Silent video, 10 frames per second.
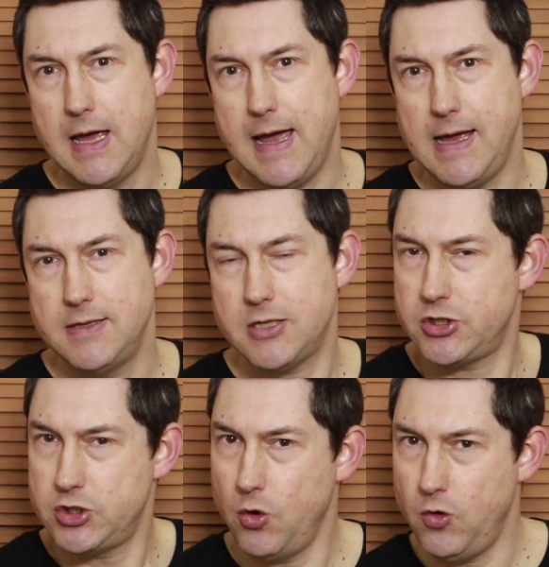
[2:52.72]
and
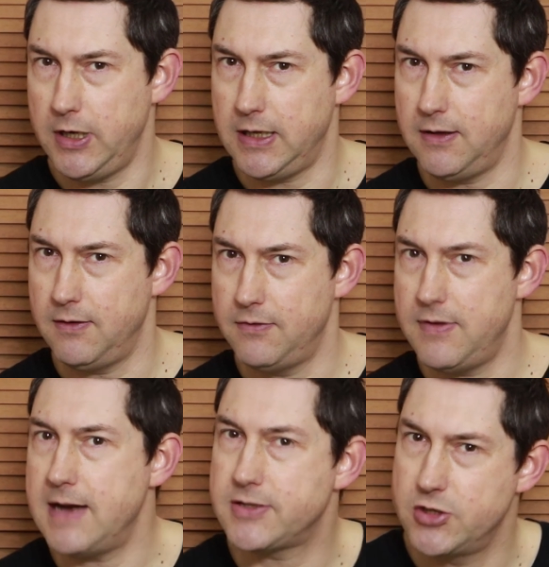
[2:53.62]
surely
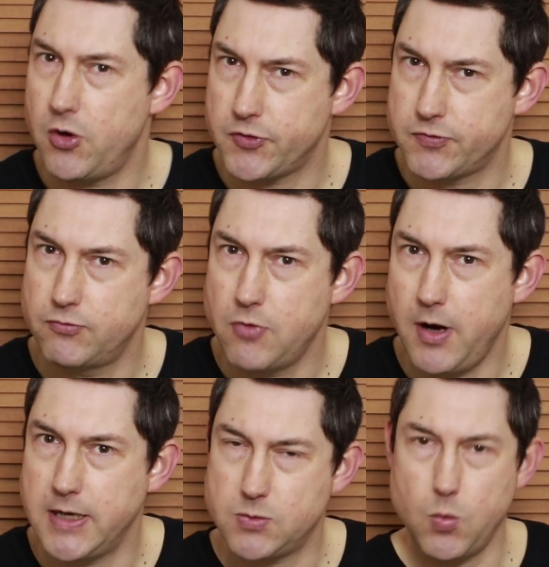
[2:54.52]
that's not
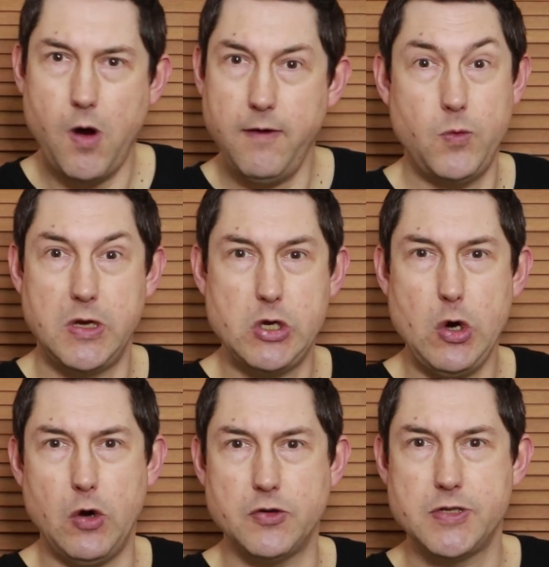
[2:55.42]
right. Why have we
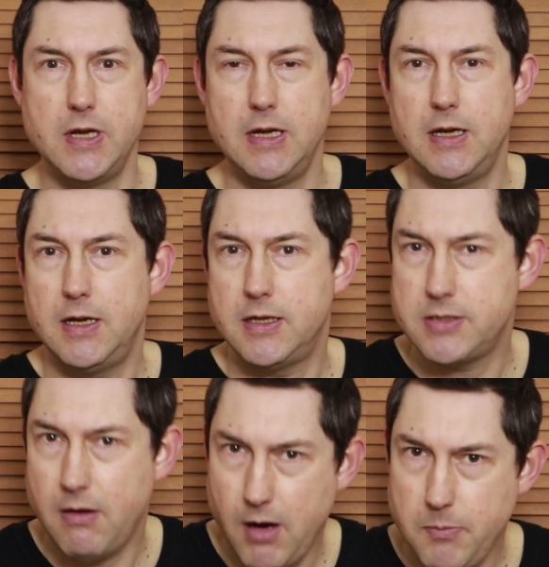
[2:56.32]
got a
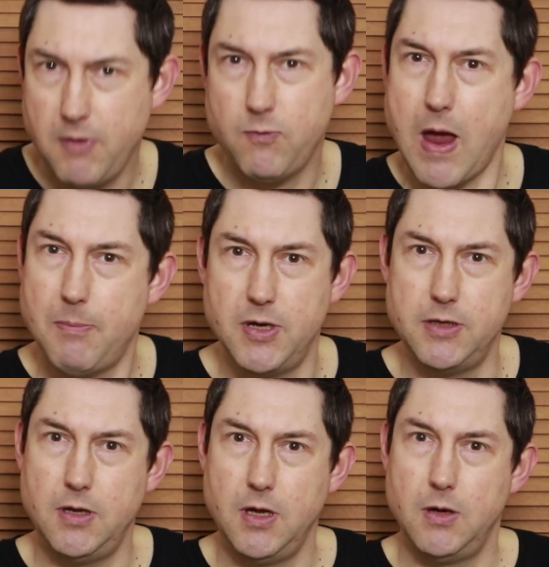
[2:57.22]
type of
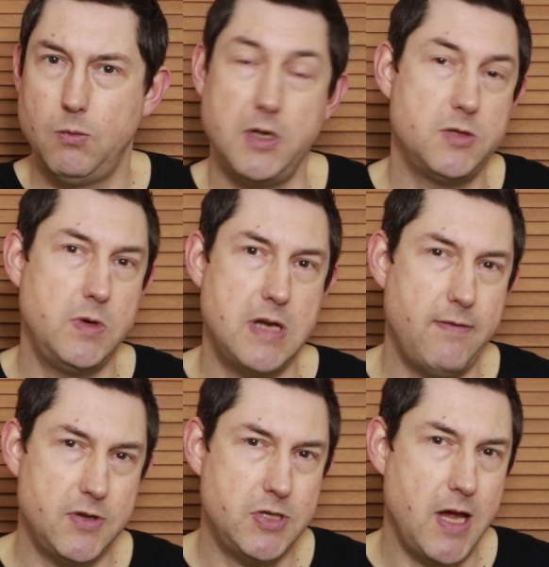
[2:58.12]
weapon which we
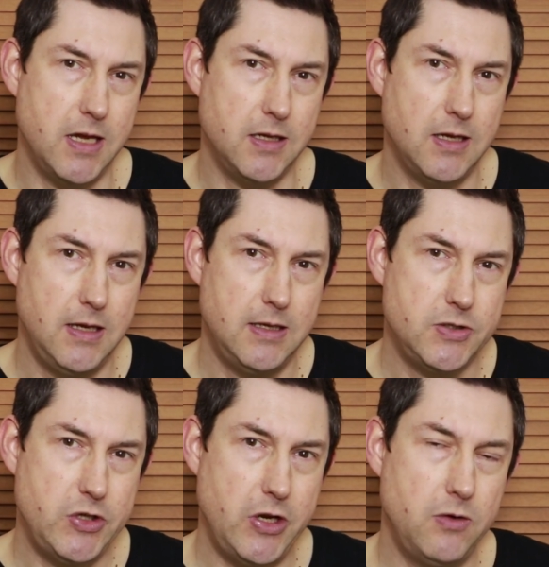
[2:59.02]
never take?
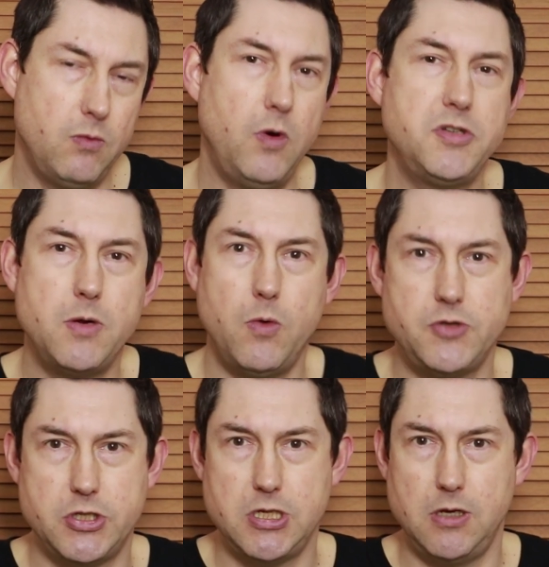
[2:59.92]
So what I
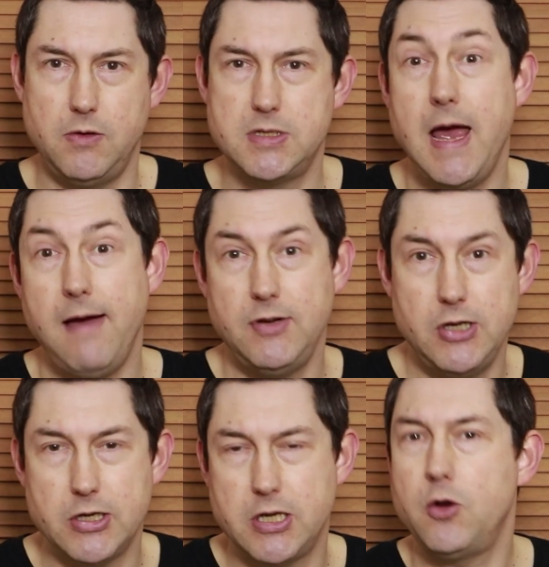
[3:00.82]
want to do is have a
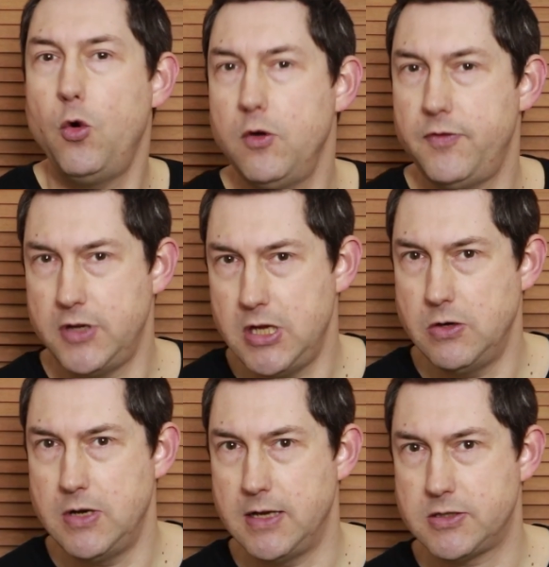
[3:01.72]
look at all of the
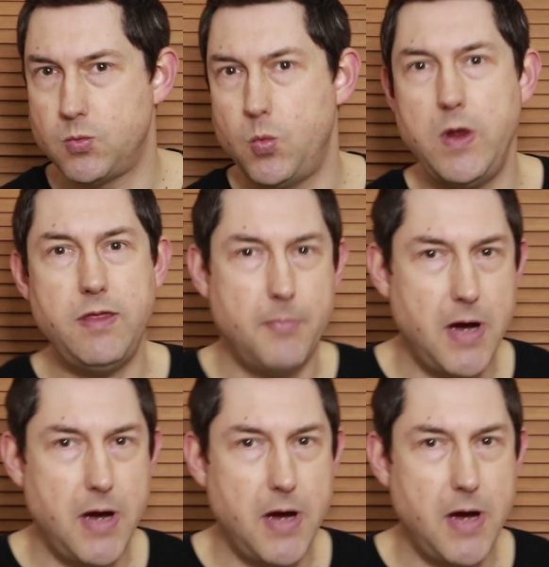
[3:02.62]
units with